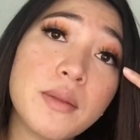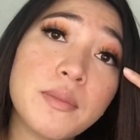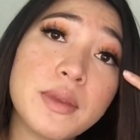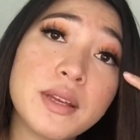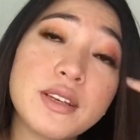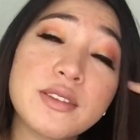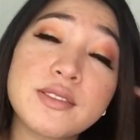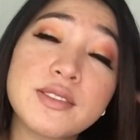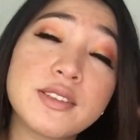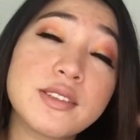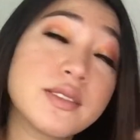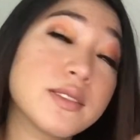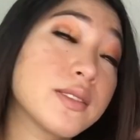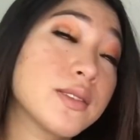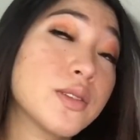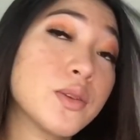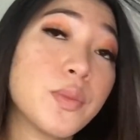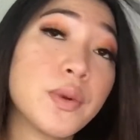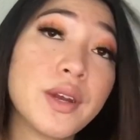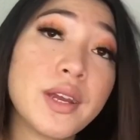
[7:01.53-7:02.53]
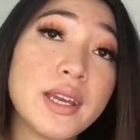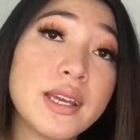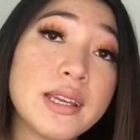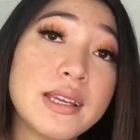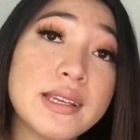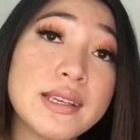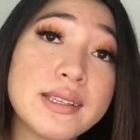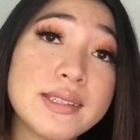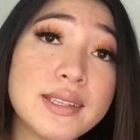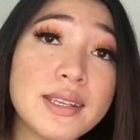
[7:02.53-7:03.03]
because it's super
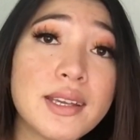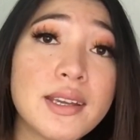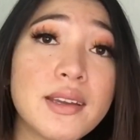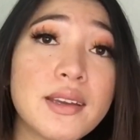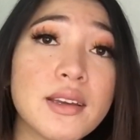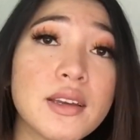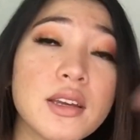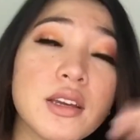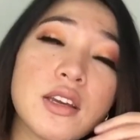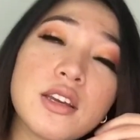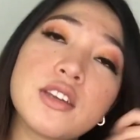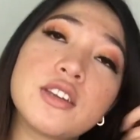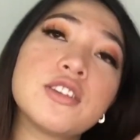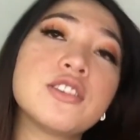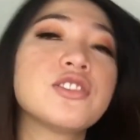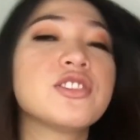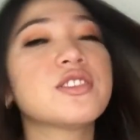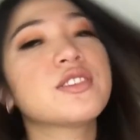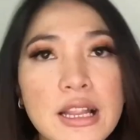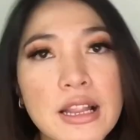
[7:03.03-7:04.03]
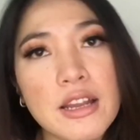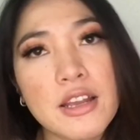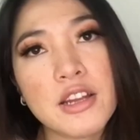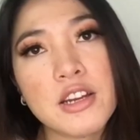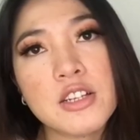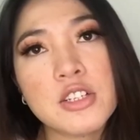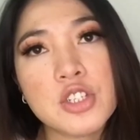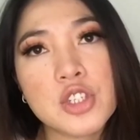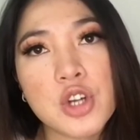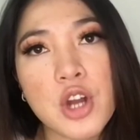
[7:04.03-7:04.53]
easy. You just let
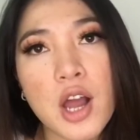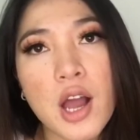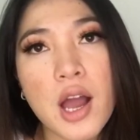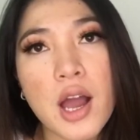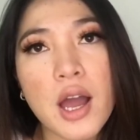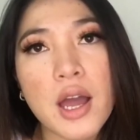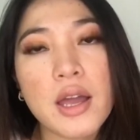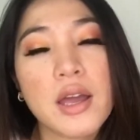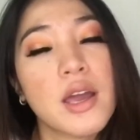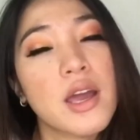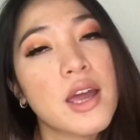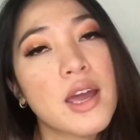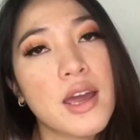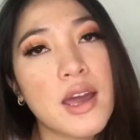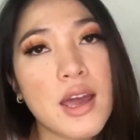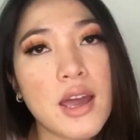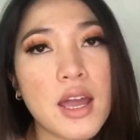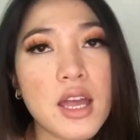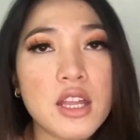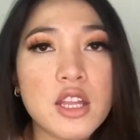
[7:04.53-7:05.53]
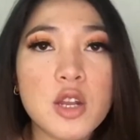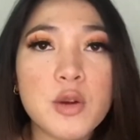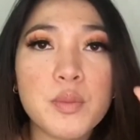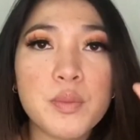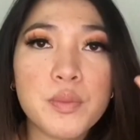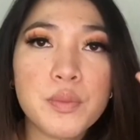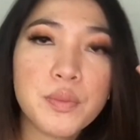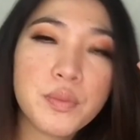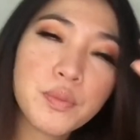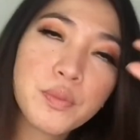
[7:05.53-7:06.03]
it dry and then
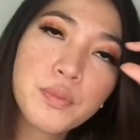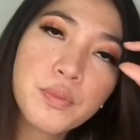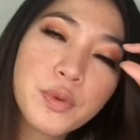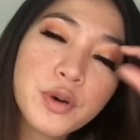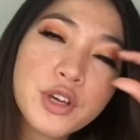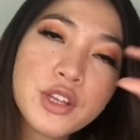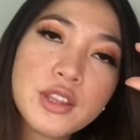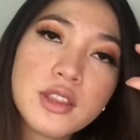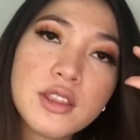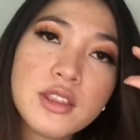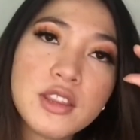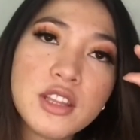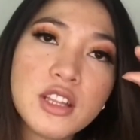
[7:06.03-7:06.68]
put the